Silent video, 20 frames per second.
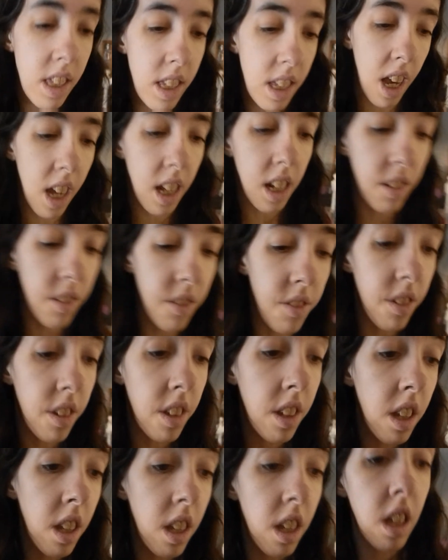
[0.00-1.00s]
kind of
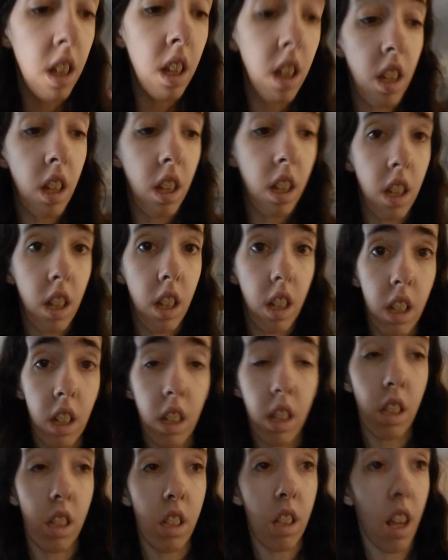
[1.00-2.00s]

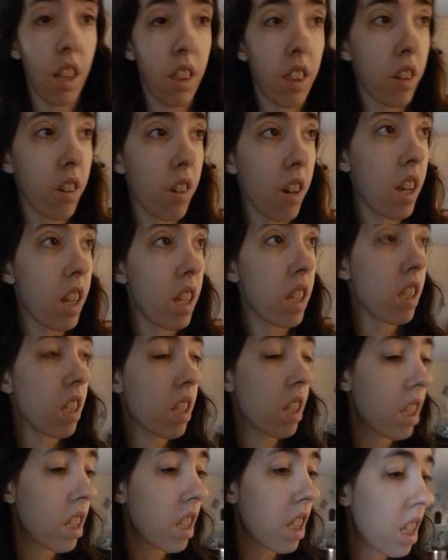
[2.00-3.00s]
not the
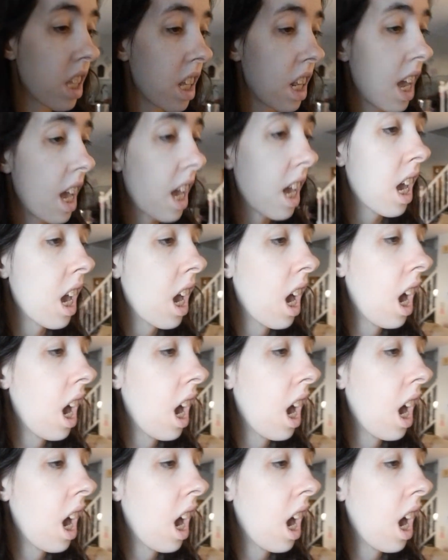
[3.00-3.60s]
greatest today.